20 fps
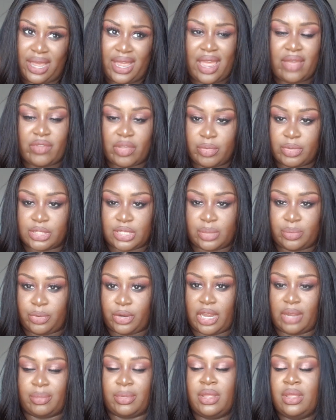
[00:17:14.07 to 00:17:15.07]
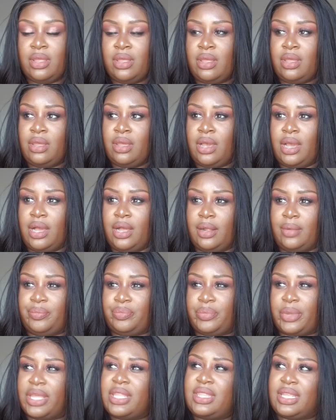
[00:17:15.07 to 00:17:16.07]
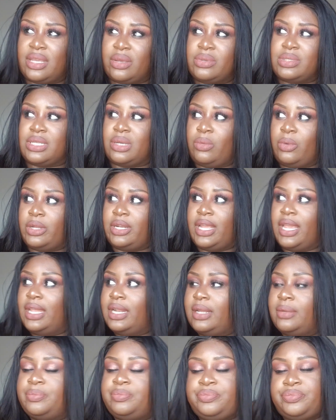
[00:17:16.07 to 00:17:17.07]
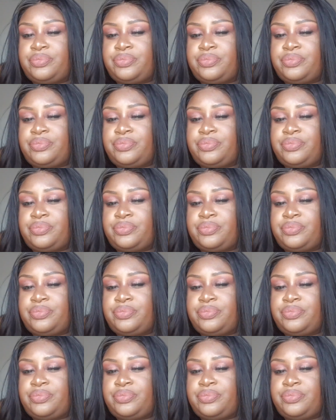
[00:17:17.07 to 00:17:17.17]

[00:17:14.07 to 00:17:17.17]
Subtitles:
I have Amazon Prime, but I think it was like 180.